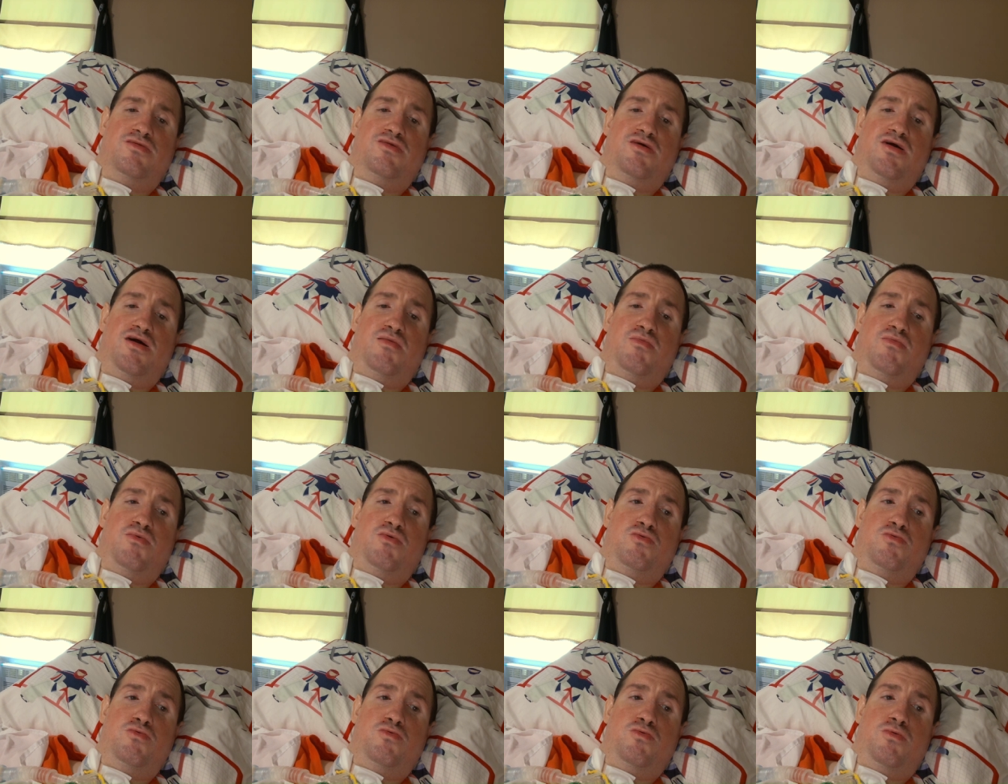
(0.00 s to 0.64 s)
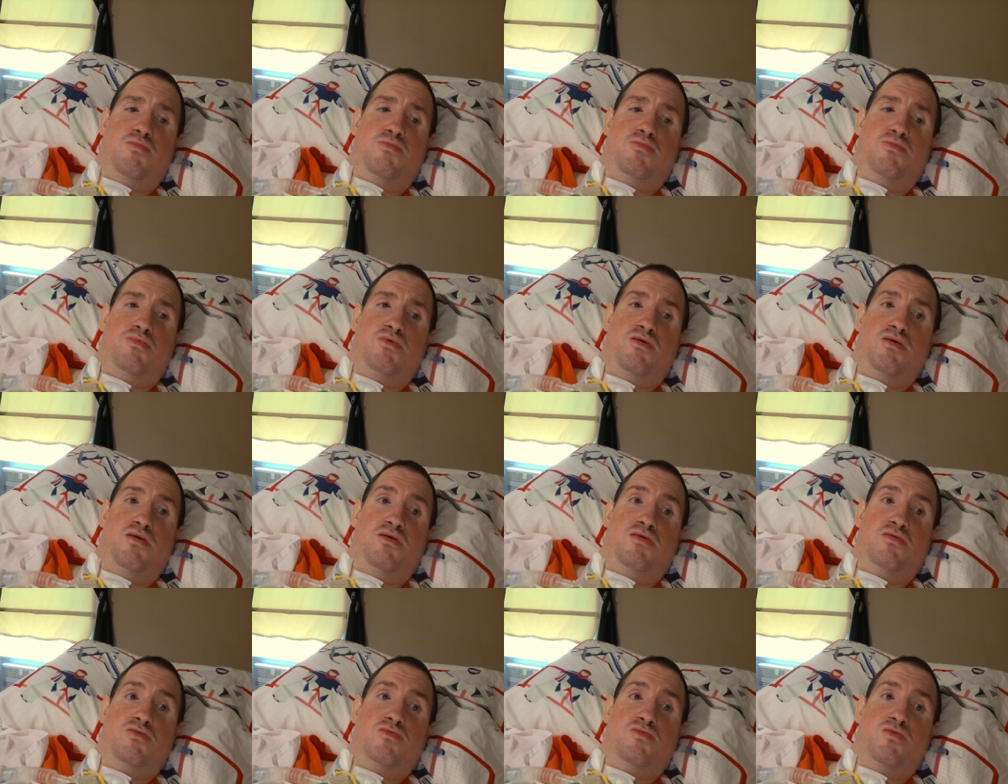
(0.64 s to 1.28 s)
Tyler
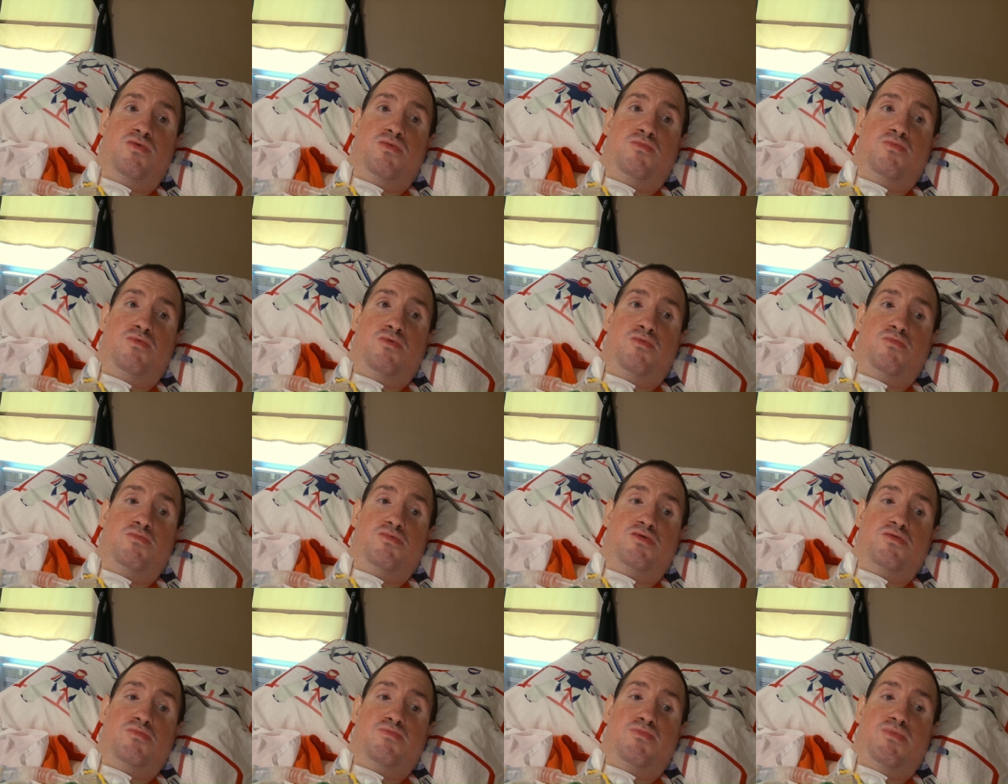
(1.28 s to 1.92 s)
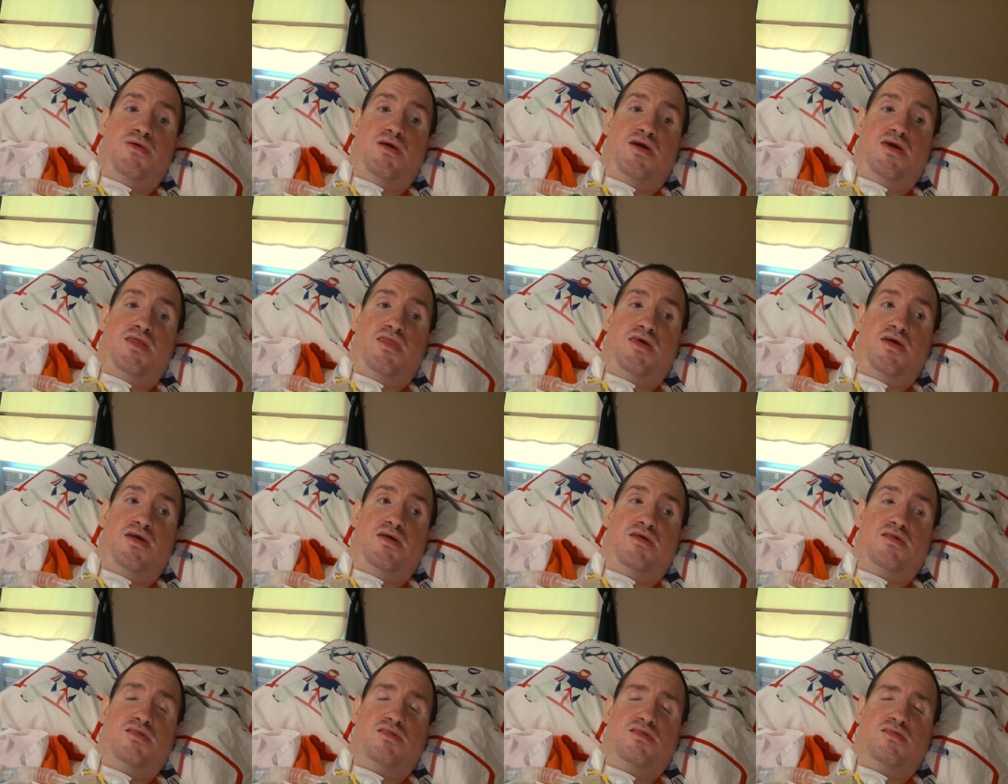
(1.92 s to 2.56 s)
Woodward was a
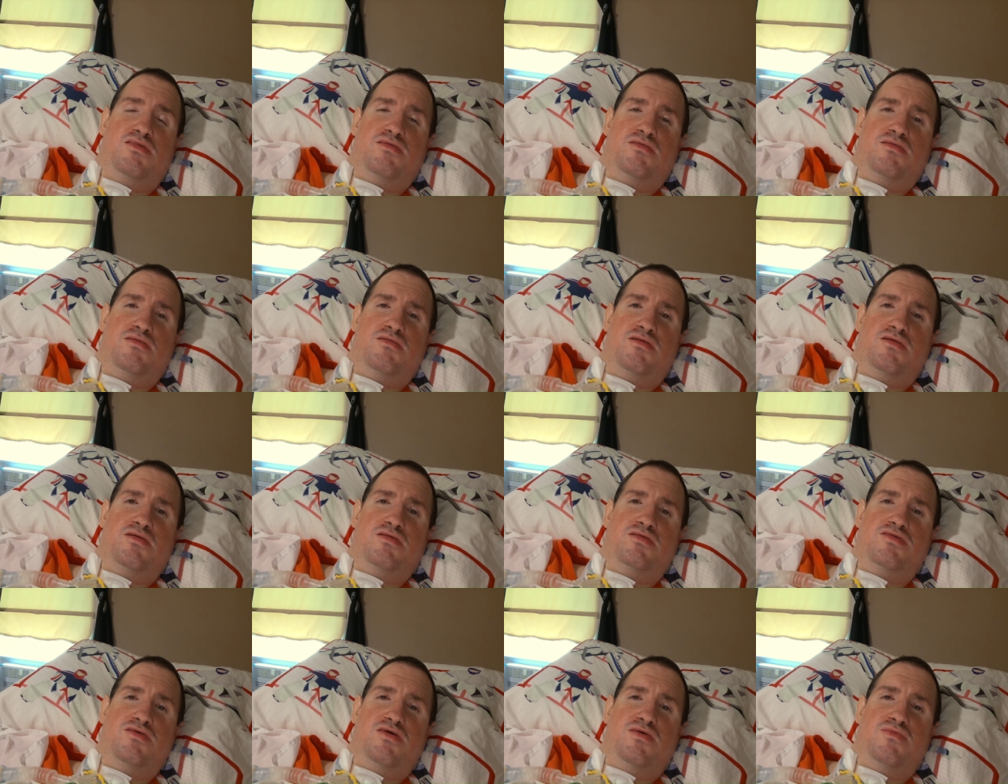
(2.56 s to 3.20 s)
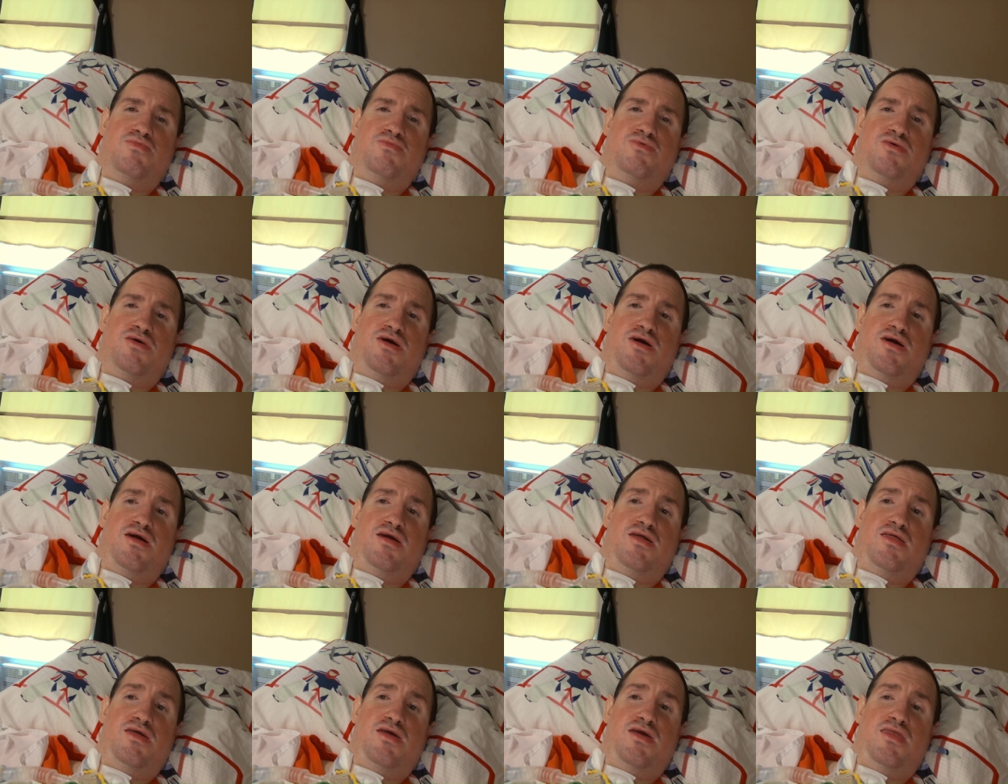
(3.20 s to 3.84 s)
badass, a tough
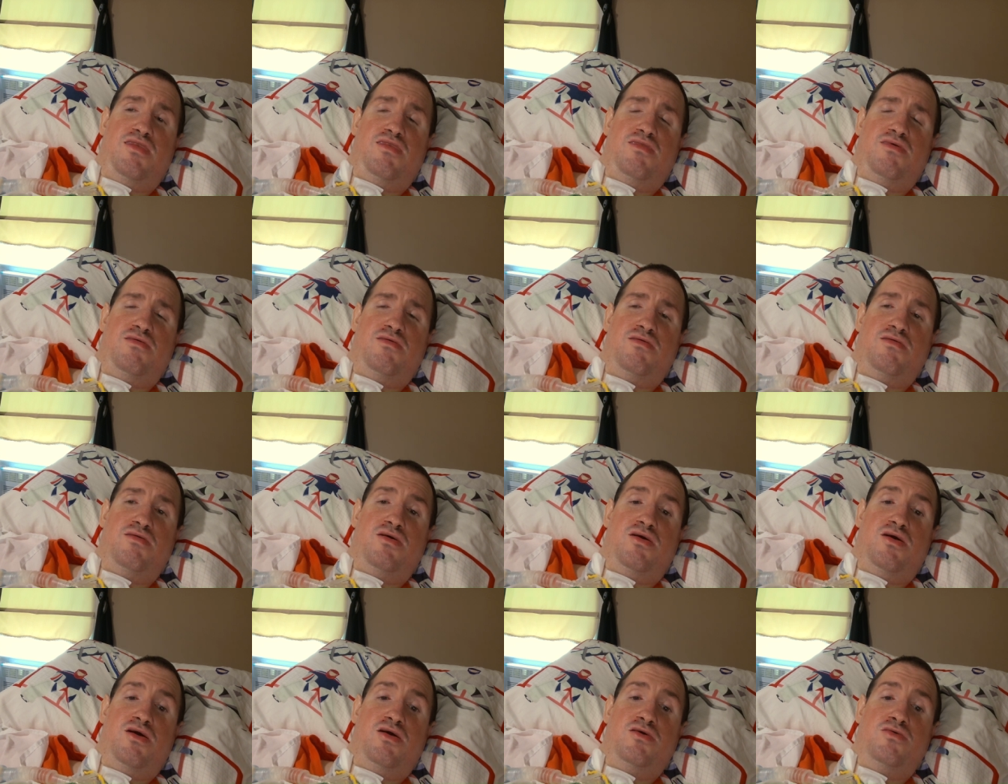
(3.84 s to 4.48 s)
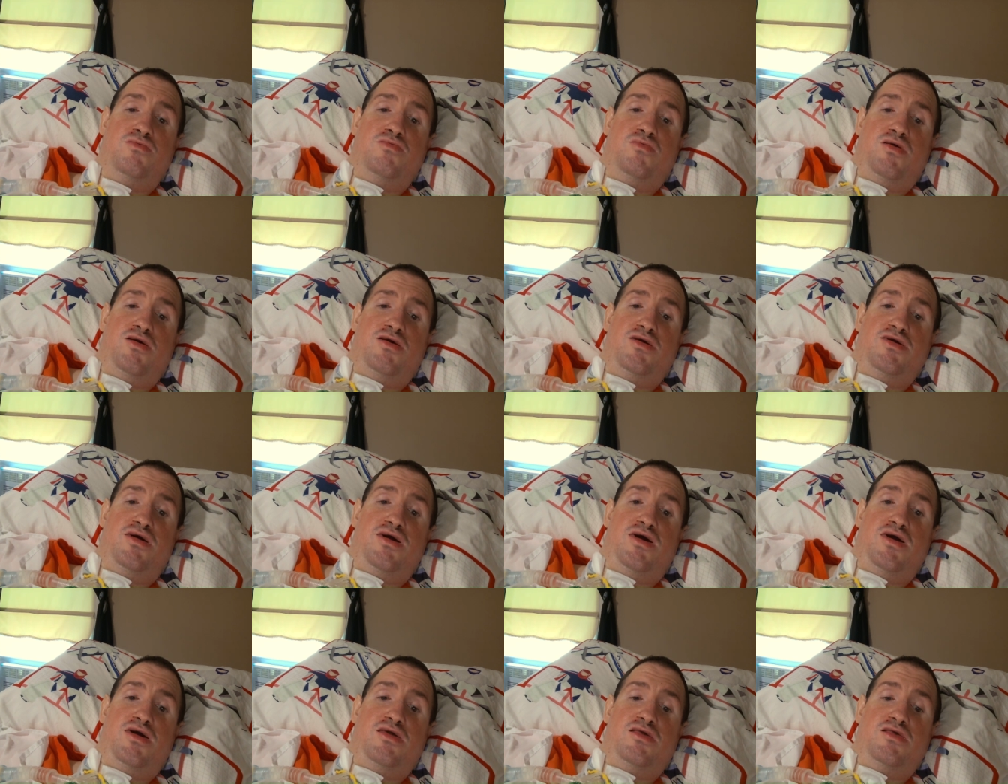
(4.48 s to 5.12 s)
guy, and a great
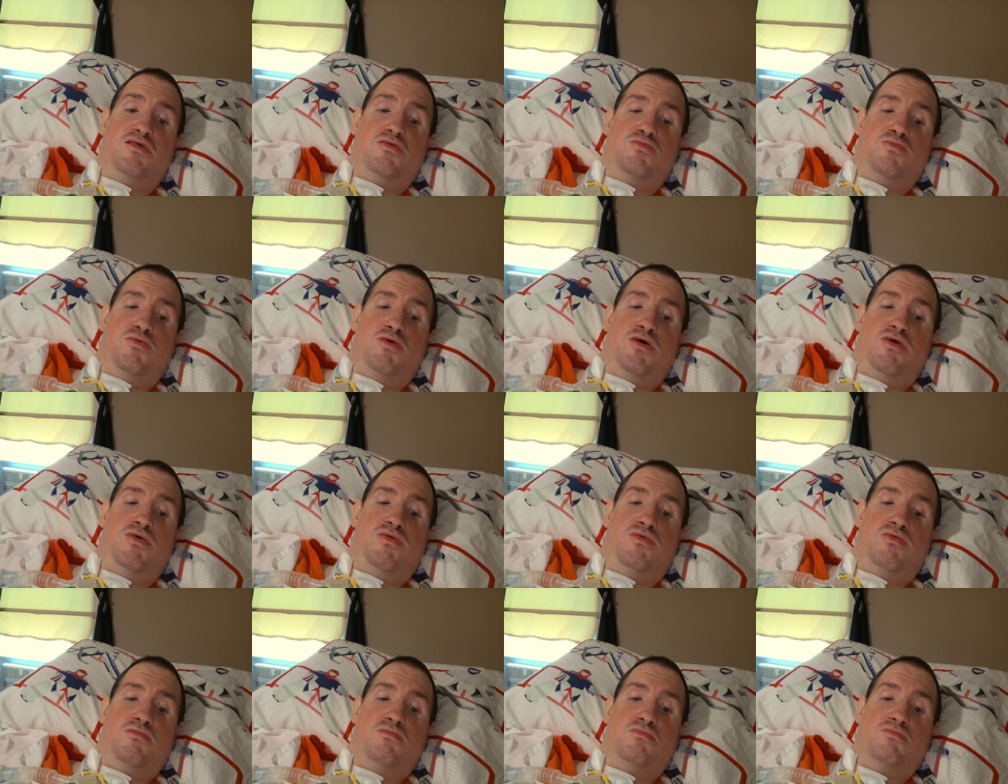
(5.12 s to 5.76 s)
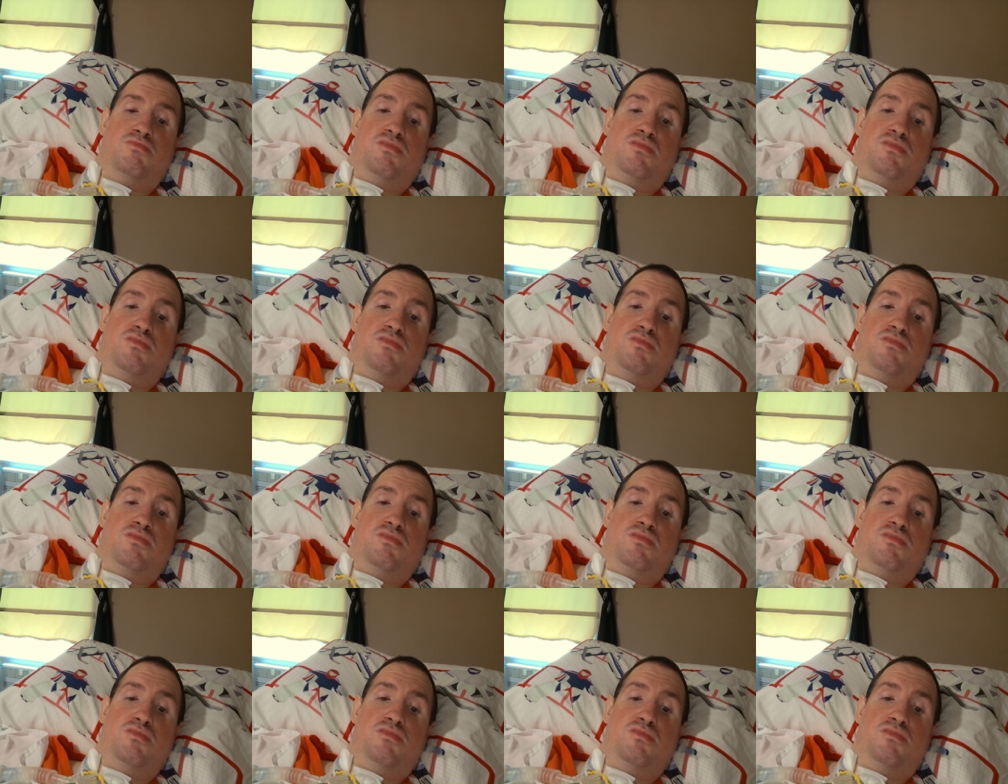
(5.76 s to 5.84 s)
guy as well.